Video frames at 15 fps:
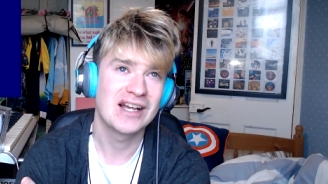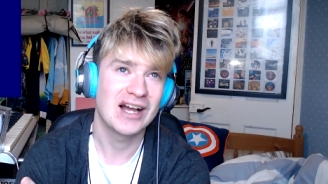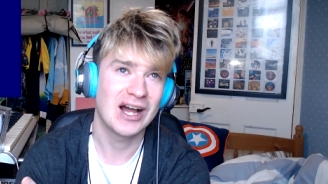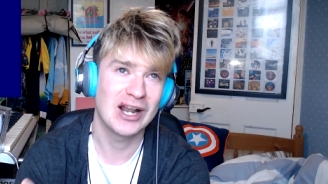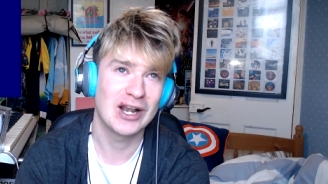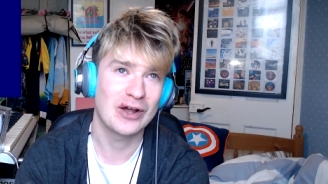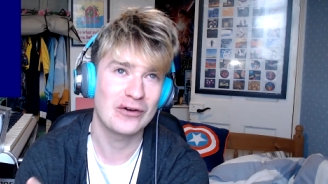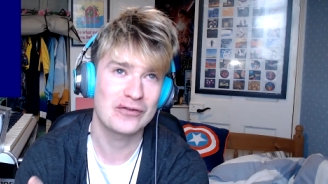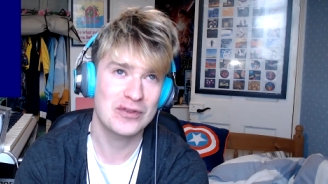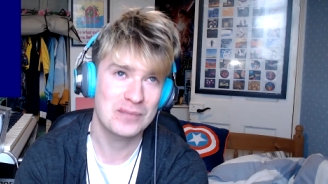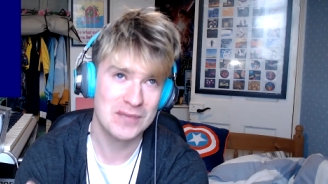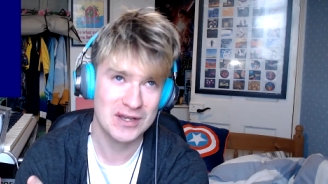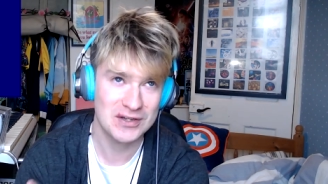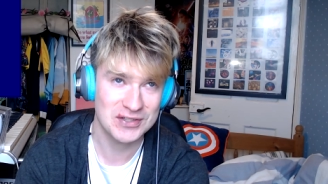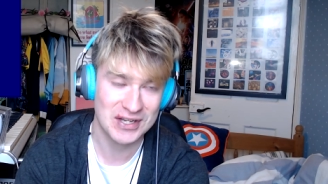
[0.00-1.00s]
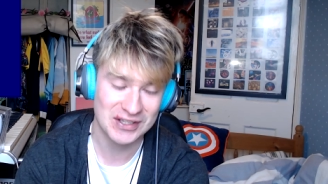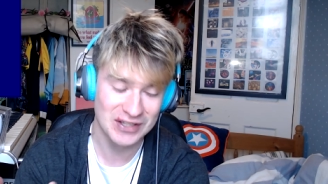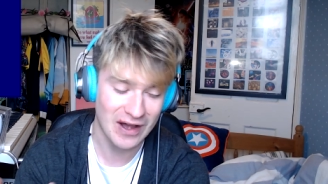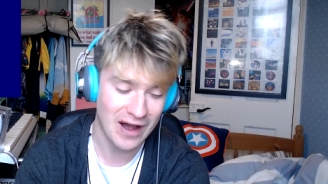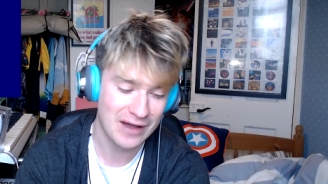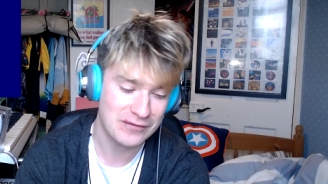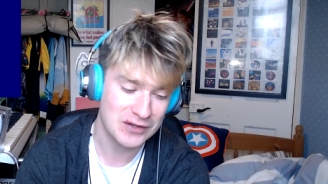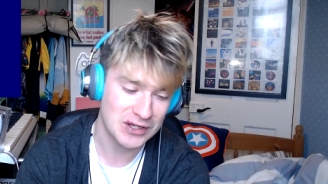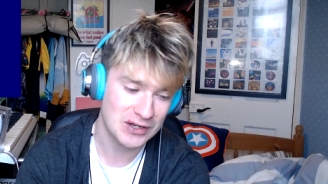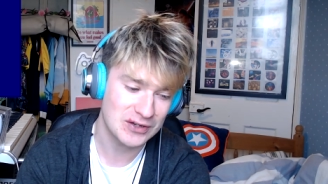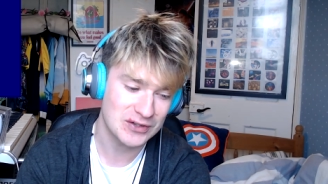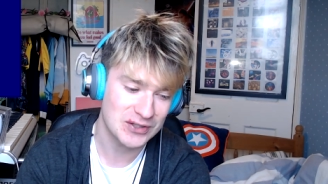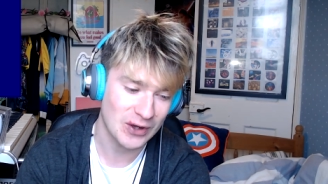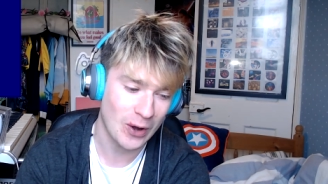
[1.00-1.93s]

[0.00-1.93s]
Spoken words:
a lot of the music that I've used